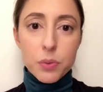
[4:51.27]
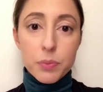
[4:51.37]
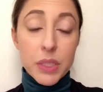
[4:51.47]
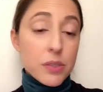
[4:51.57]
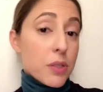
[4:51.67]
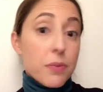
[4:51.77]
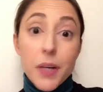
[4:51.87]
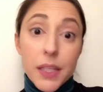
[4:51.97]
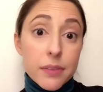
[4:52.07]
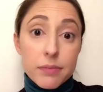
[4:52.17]
because they're
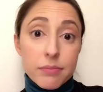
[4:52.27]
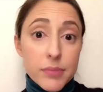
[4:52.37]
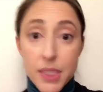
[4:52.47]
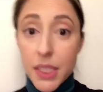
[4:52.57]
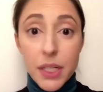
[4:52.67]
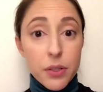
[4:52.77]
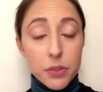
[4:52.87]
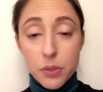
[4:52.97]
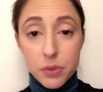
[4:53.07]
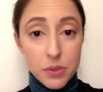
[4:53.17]
fun, to get our
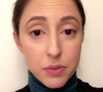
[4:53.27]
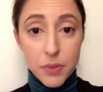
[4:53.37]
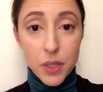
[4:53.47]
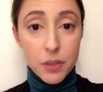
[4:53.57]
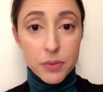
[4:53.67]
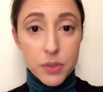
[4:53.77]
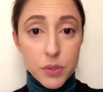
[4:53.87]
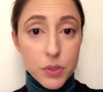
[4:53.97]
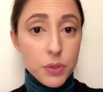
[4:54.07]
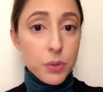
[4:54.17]
students involved,
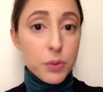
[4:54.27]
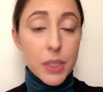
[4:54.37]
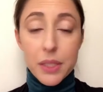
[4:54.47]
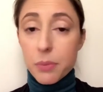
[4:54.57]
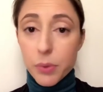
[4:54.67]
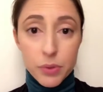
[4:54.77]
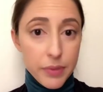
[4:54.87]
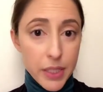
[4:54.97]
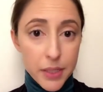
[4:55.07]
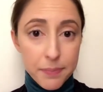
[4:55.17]
to get them
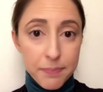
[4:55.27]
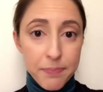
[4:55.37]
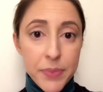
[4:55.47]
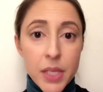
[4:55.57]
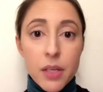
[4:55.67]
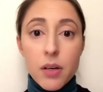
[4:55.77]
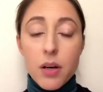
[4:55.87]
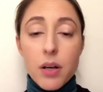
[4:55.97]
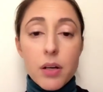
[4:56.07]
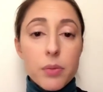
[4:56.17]
motivated.
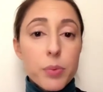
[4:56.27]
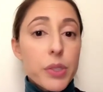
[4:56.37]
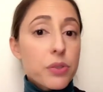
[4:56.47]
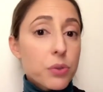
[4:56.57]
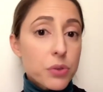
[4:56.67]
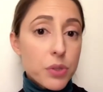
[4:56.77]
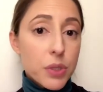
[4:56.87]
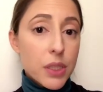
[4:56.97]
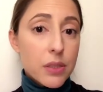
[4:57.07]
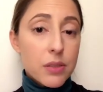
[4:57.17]
our preschool
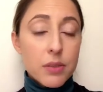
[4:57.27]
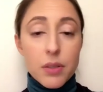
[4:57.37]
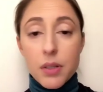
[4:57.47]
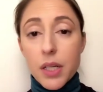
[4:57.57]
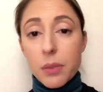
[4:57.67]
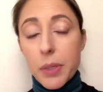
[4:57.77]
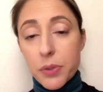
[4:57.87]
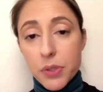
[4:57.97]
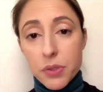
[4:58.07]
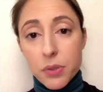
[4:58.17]
students, our
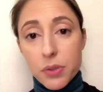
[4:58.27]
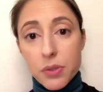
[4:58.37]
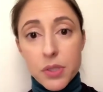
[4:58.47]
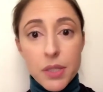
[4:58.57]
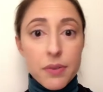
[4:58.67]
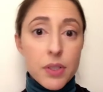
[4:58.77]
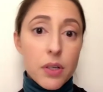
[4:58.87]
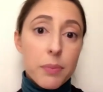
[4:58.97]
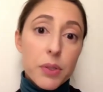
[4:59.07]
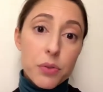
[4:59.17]
elementary students, even
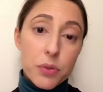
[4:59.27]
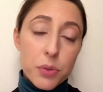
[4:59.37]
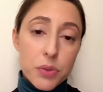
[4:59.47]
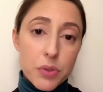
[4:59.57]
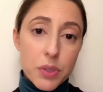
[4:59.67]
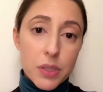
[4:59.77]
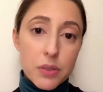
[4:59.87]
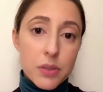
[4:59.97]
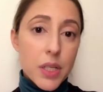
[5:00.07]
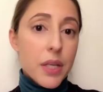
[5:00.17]
our middle school
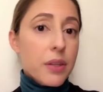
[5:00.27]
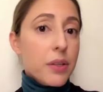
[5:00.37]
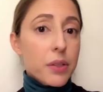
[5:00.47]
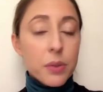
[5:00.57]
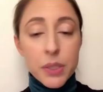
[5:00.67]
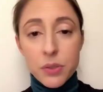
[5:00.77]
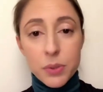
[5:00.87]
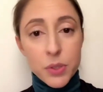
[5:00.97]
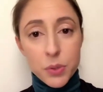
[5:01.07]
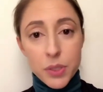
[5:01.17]
students, they're going to
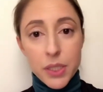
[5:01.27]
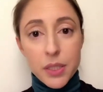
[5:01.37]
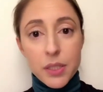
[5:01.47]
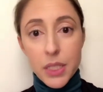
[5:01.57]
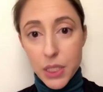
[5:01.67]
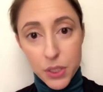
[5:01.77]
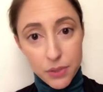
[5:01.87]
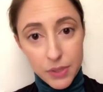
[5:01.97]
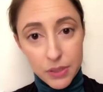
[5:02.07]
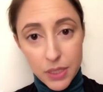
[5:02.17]
enjoy the nature
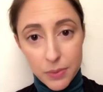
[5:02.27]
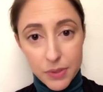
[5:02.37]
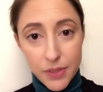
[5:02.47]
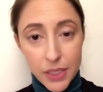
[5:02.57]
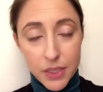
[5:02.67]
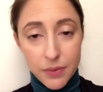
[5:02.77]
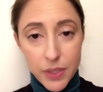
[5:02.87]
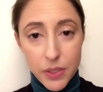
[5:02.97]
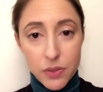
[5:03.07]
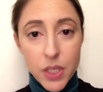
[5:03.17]
of these types of
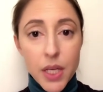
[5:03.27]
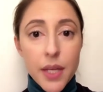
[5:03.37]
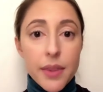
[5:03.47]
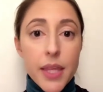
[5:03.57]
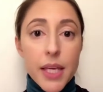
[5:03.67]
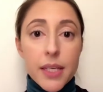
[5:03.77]
activities. They